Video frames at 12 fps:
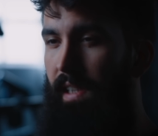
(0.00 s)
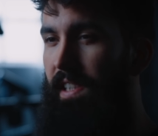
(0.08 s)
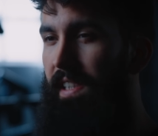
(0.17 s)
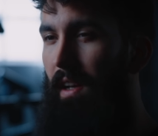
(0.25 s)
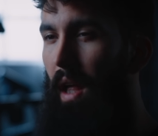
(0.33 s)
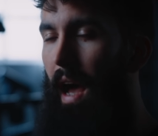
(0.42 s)
and
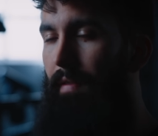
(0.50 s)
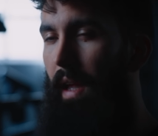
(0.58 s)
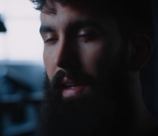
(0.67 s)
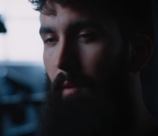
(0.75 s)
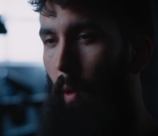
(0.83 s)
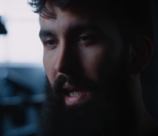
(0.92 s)
still have
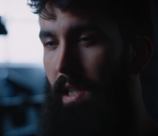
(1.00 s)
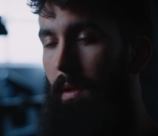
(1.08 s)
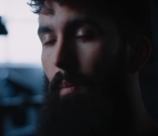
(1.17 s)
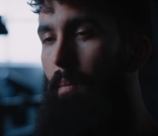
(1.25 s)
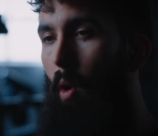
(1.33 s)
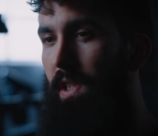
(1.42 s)
that weight
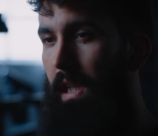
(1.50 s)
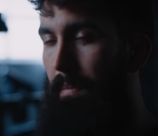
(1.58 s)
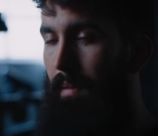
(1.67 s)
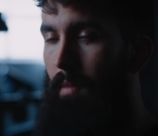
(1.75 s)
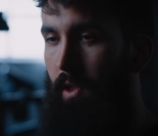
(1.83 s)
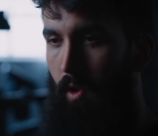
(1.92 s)
mostly
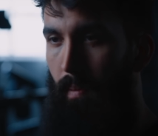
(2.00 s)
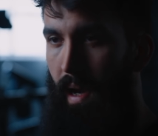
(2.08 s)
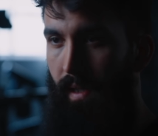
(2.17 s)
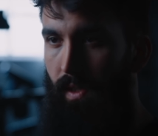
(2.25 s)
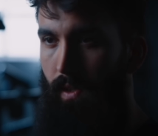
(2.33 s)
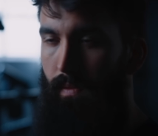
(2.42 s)
be muscle
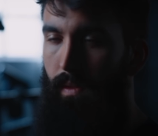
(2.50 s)
mass.